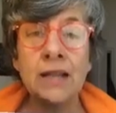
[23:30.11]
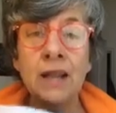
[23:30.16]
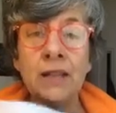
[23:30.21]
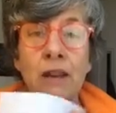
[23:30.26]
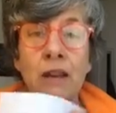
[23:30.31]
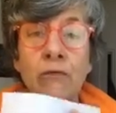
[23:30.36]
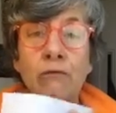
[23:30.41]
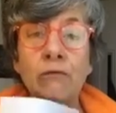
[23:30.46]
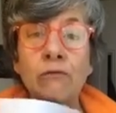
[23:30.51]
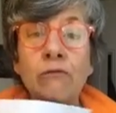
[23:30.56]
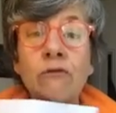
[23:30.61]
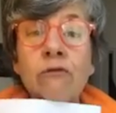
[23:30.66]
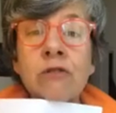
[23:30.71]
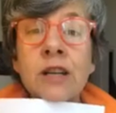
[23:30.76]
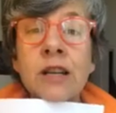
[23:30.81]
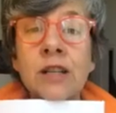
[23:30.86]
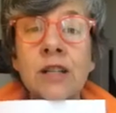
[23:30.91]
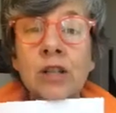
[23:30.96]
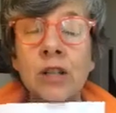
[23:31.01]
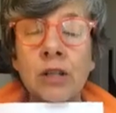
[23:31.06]
Now they're
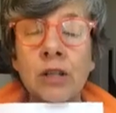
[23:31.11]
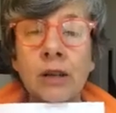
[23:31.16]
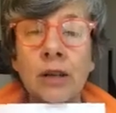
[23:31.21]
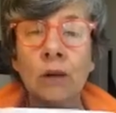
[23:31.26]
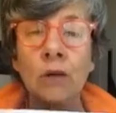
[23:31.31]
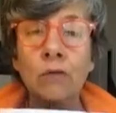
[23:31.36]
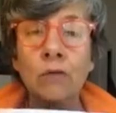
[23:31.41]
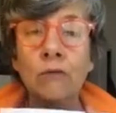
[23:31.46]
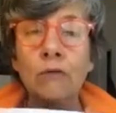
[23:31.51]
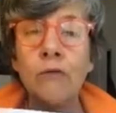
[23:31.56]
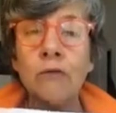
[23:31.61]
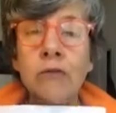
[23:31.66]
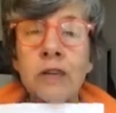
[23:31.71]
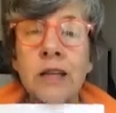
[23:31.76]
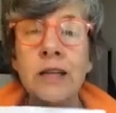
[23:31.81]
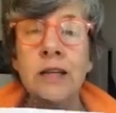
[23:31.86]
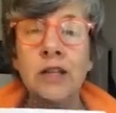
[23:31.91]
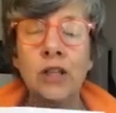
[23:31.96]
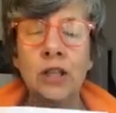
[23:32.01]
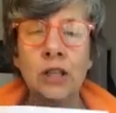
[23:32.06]
called
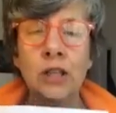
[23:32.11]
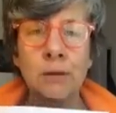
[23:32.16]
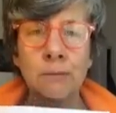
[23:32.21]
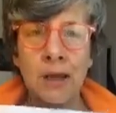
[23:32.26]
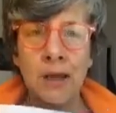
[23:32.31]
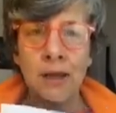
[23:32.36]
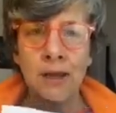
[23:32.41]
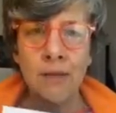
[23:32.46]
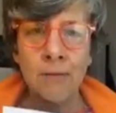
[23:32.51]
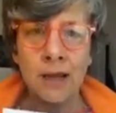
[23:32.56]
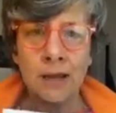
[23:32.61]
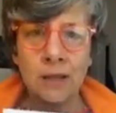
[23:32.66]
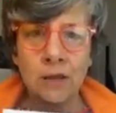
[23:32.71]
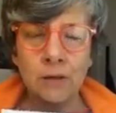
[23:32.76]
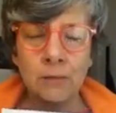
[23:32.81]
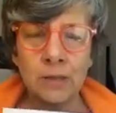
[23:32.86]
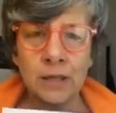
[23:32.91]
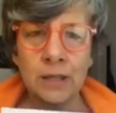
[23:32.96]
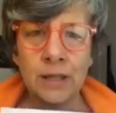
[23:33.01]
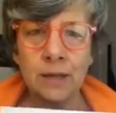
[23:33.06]
rich
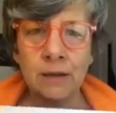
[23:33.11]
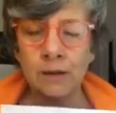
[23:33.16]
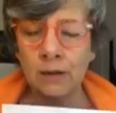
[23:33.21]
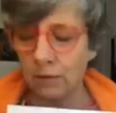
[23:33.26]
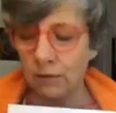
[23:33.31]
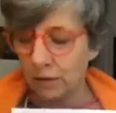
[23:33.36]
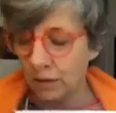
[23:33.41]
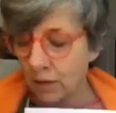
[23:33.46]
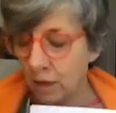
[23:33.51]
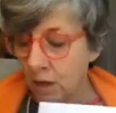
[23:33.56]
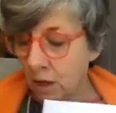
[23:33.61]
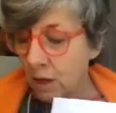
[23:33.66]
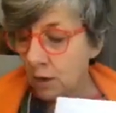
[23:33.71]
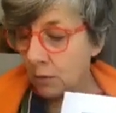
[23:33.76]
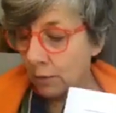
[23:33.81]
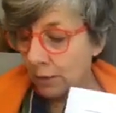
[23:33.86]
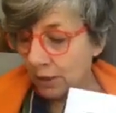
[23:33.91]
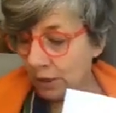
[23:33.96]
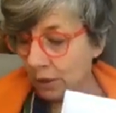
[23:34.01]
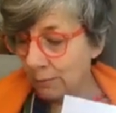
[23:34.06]
mathematical materials,
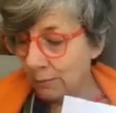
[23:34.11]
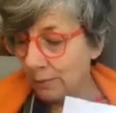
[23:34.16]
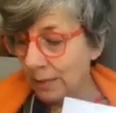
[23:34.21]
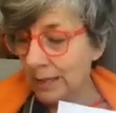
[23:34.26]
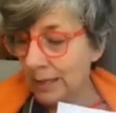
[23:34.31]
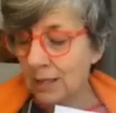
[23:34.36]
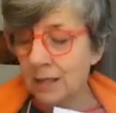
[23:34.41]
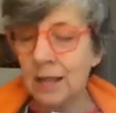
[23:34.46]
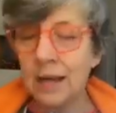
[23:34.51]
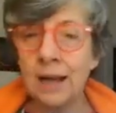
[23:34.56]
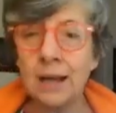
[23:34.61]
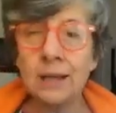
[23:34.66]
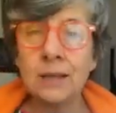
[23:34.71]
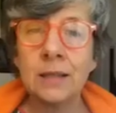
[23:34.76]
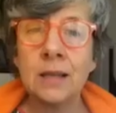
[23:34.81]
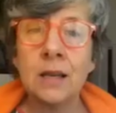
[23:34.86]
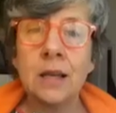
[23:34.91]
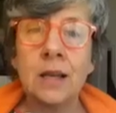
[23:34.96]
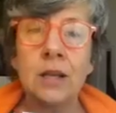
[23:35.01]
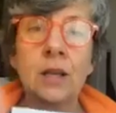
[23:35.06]
which means
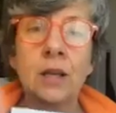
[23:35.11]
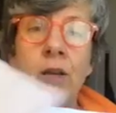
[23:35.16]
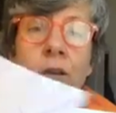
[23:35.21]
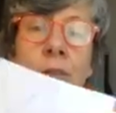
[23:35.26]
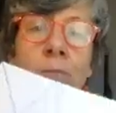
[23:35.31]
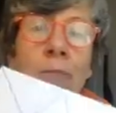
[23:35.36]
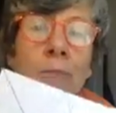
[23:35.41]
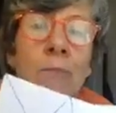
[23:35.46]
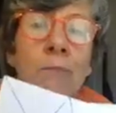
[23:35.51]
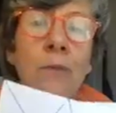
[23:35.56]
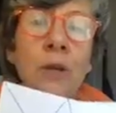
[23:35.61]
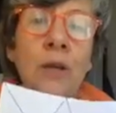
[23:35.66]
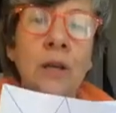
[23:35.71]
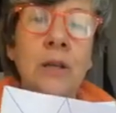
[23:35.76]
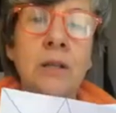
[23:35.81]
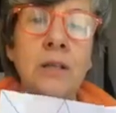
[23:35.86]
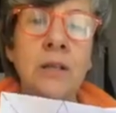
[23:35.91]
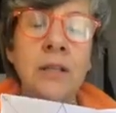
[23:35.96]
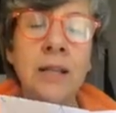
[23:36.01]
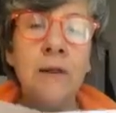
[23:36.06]
that you can
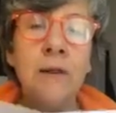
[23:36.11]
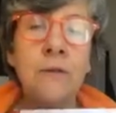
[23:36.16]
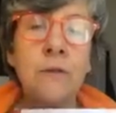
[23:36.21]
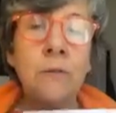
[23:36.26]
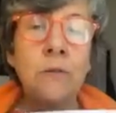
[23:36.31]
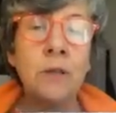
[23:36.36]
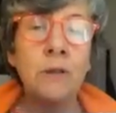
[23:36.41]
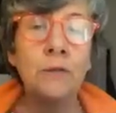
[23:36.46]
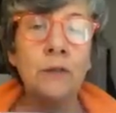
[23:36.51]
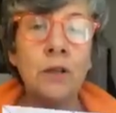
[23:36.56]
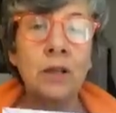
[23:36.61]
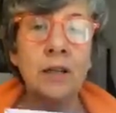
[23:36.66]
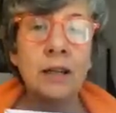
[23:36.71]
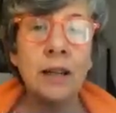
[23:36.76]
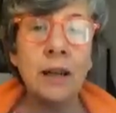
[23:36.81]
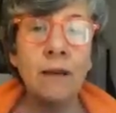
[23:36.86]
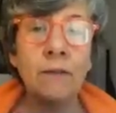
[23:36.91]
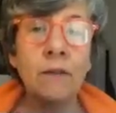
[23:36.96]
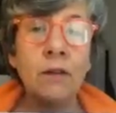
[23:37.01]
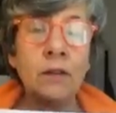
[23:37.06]
see it from different
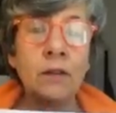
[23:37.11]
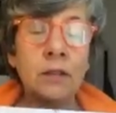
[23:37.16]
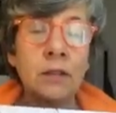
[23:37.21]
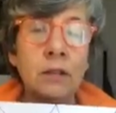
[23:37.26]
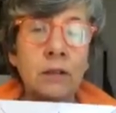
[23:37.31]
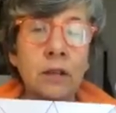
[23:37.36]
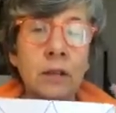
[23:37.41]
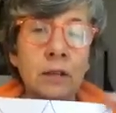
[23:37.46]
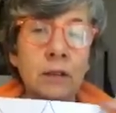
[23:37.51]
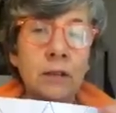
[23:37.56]
levels.